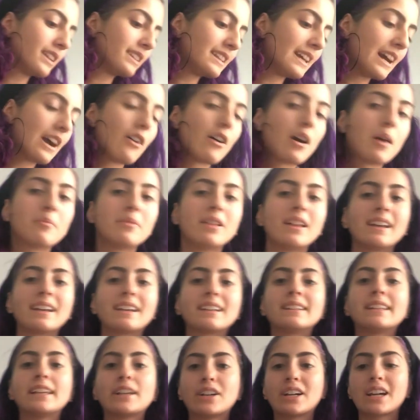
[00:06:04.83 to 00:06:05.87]
now I'm like
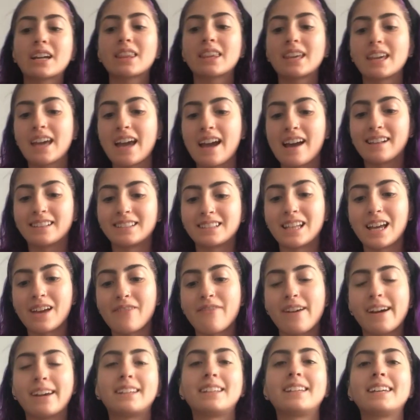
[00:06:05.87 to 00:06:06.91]
nearing the end and I
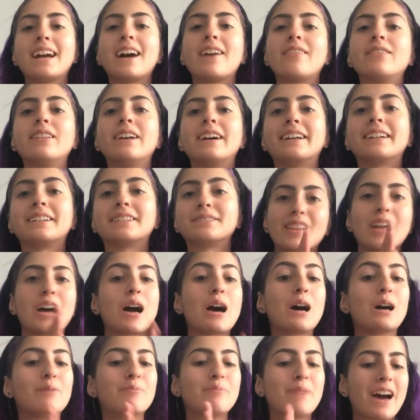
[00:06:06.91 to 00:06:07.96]
finally have like
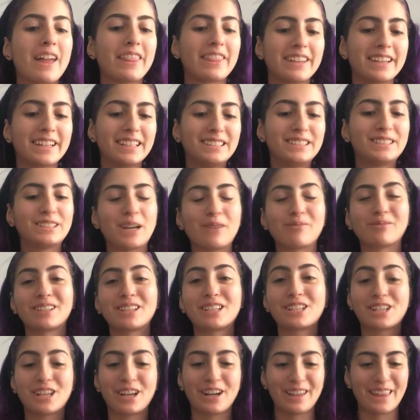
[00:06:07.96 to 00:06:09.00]
a method, so I'm gonna
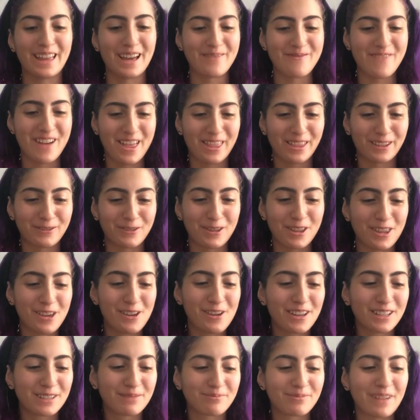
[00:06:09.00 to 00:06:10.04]
share that method with you
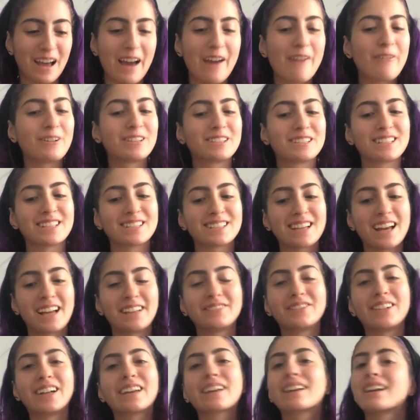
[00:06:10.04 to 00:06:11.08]
because I was just kind
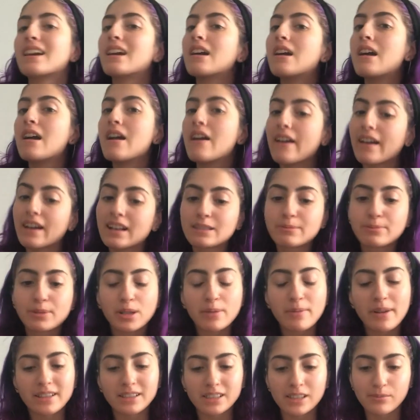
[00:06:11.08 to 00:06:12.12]
of like
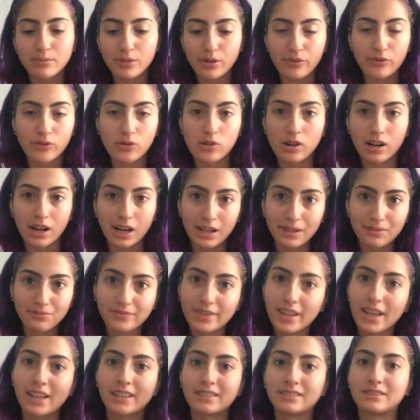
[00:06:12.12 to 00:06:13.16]
experimenting before,
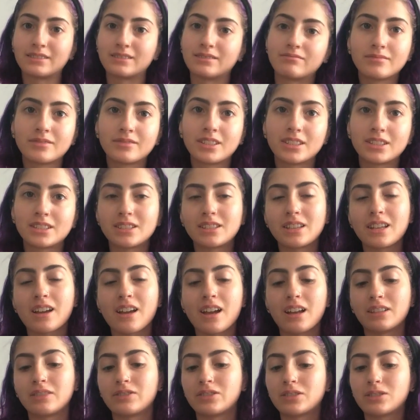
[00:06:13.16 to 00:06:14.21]
and this is like
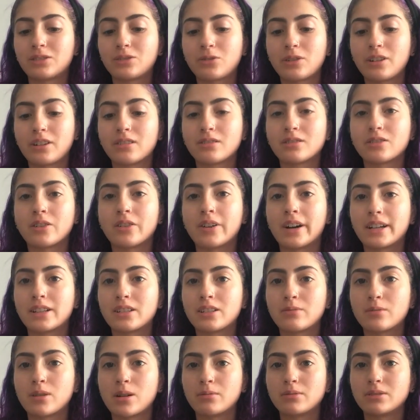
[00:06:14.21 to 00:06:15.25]
kind of a tutorial, so I should
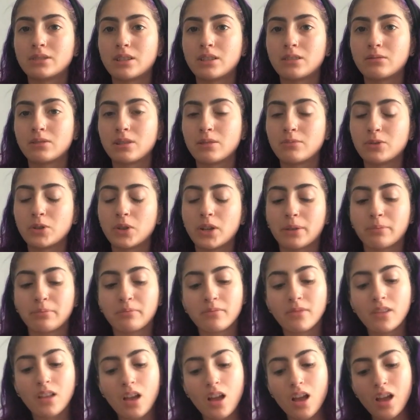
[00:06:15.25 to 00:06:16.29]
probably tell you what I'm doing.
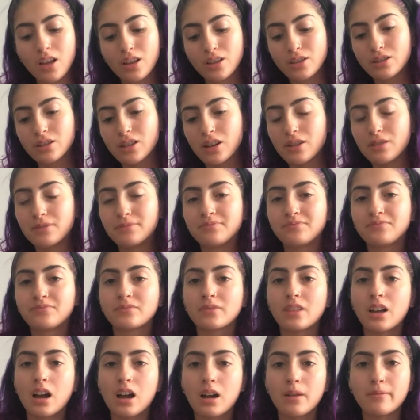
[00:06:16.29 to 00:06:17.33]
So
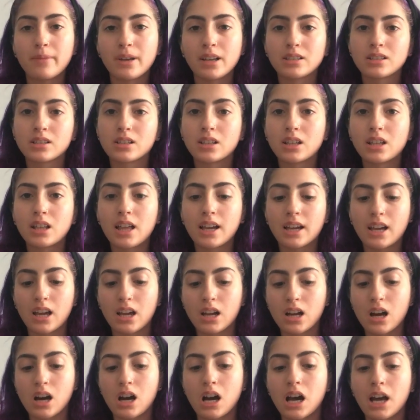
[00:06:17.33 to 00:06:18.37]
basically, like I
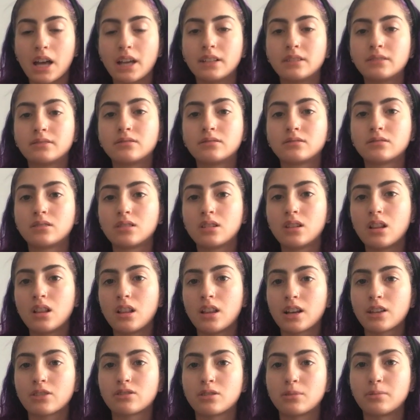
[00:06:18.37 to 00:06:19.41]
cut
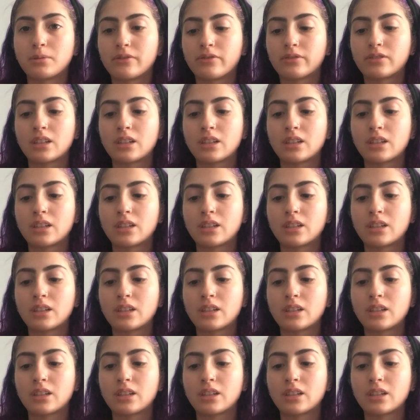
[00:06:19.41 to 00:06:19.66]
like a strip of